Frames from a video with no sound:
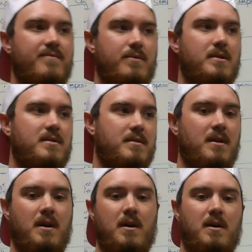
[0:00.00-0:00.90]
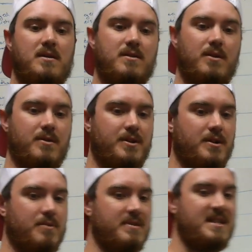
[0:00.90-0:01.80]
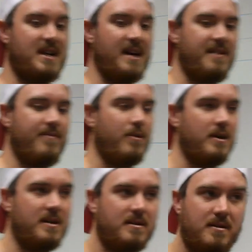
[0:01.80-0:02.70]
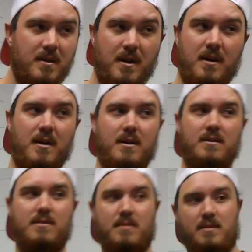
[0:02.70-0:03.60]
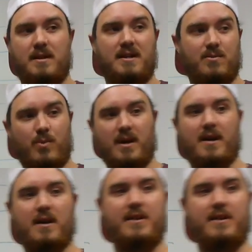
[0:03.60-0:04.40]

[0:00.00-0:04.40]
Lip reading: voice. So your reciting voice is where